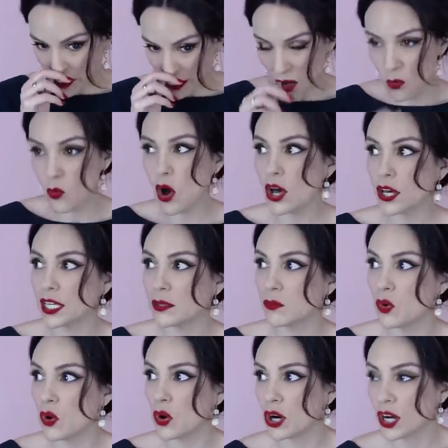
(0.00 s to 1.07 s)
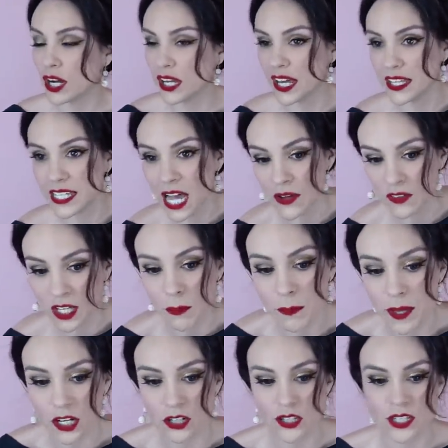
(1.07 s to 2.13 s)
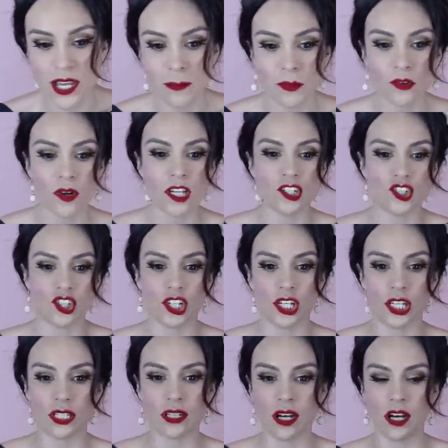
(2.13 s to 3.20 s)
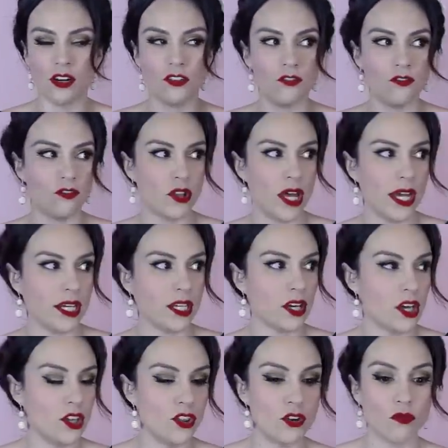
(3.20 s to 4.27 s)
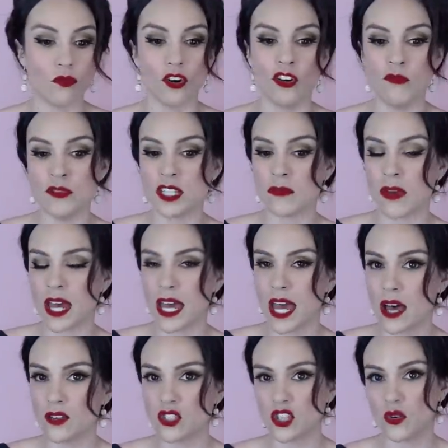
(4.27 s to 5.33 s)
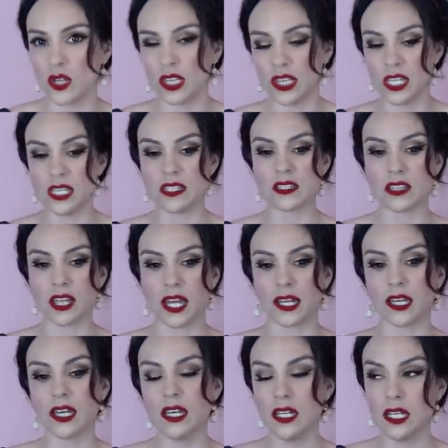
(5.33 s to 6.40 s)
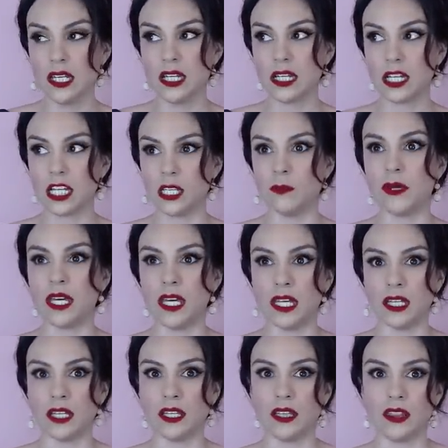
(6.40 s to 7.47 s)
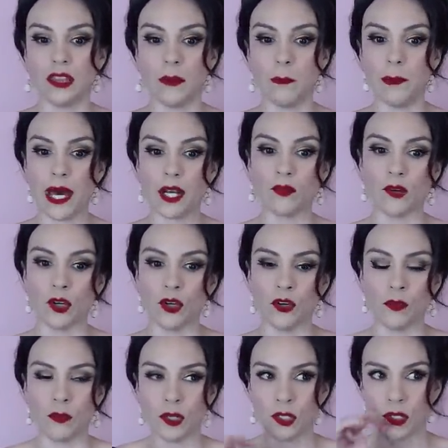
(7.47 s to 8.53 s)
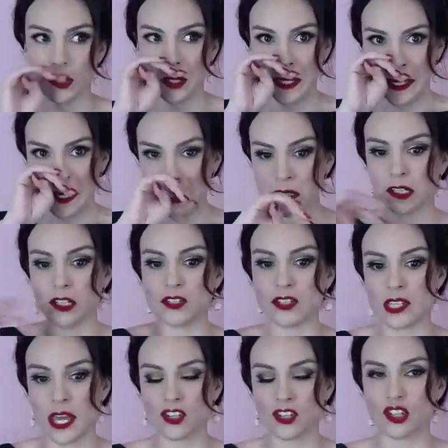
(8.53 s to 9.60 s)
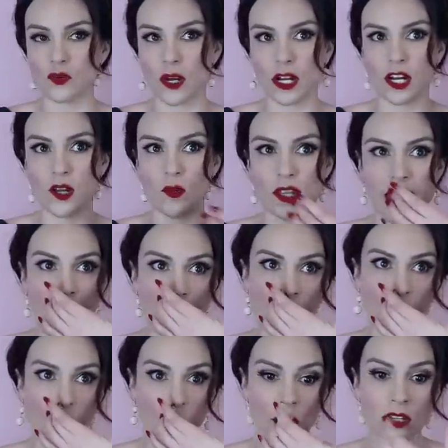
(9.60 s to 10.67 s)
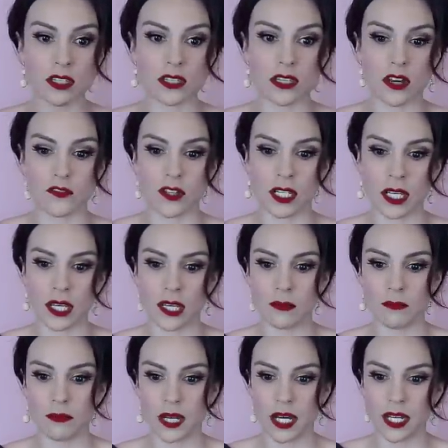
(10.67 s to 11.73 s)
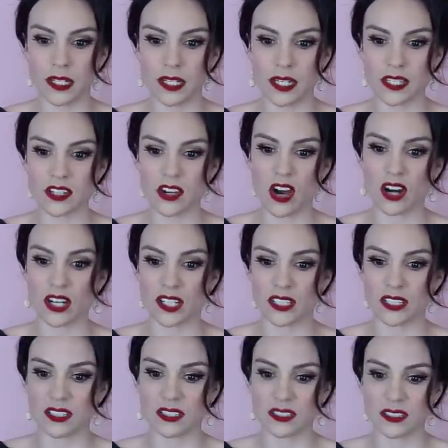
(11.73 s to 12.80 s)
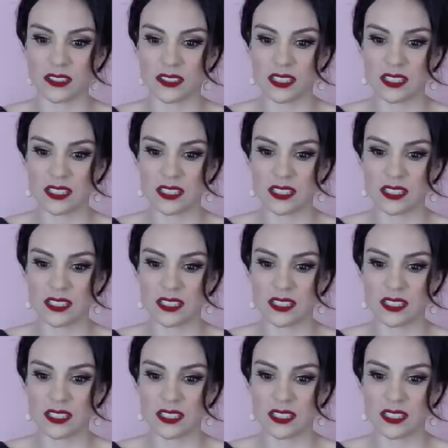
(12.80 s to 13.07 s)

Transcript: going out walking more and having a better separation of like the rooms in my house. So at least like keeping the bedroom like a little sanctuary without work stuff in it. But it's hard.